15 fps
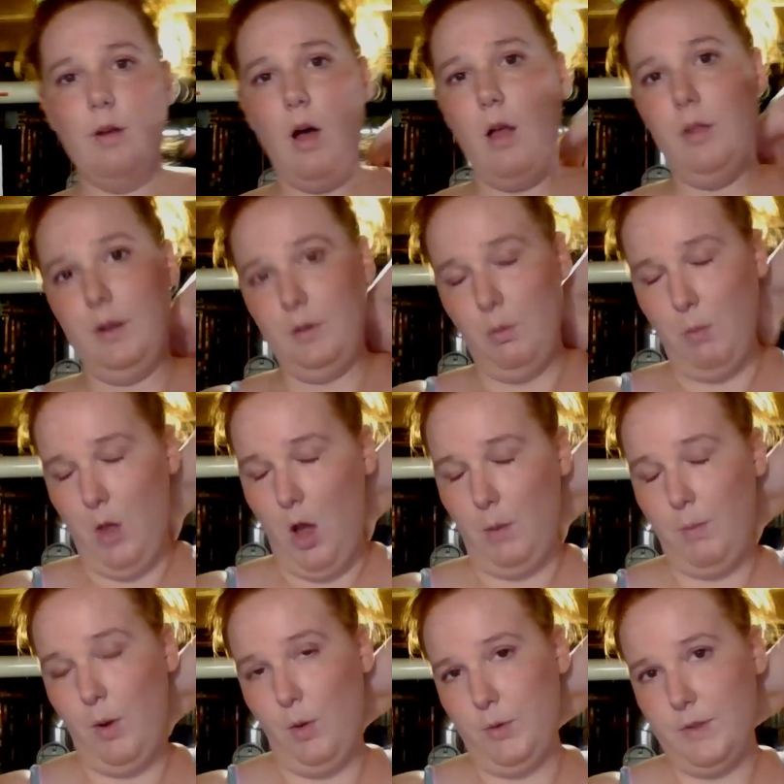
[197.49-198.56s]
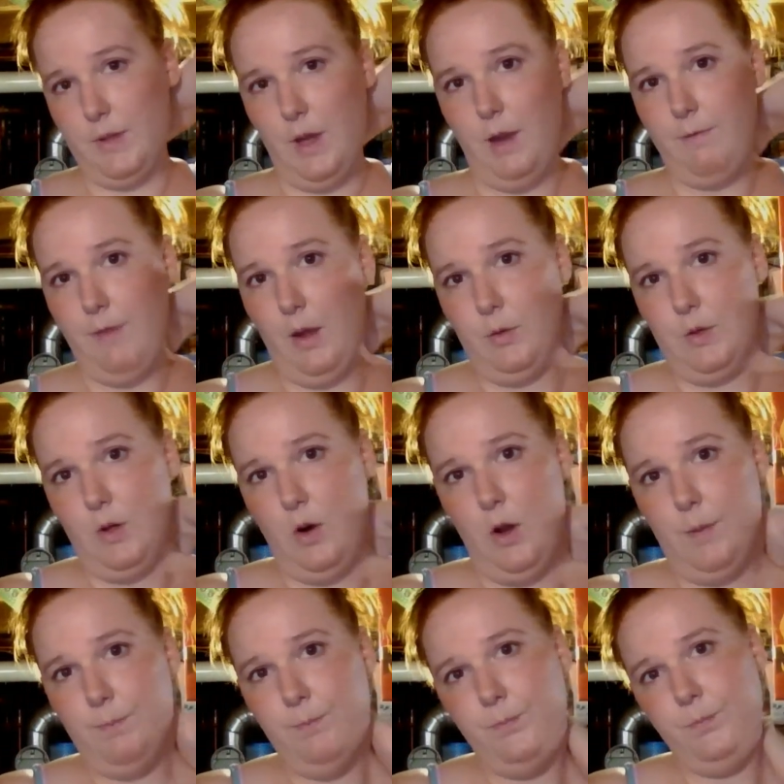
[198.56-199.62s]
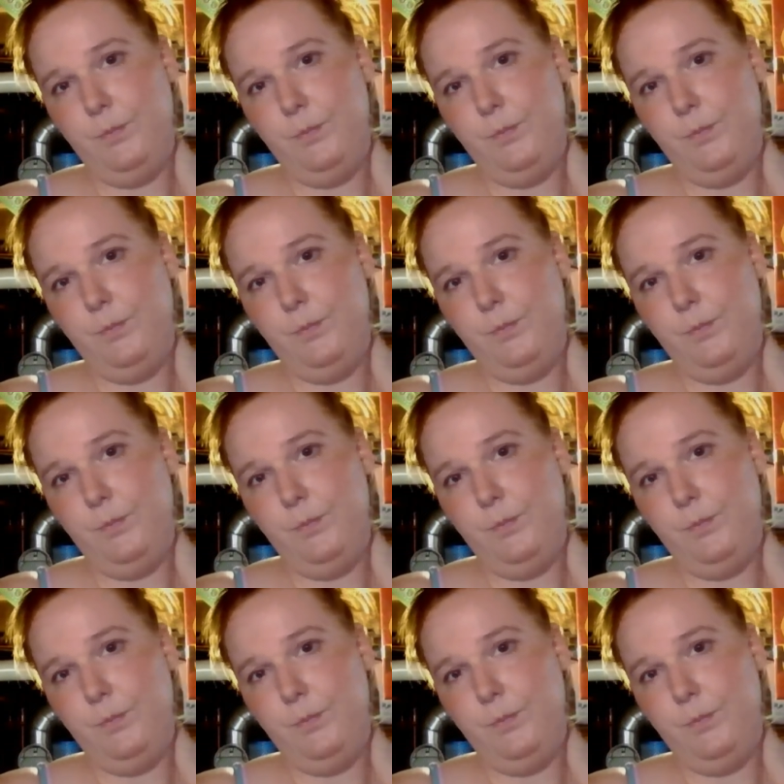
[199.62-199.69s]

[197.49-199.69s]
the blog post that I found it on,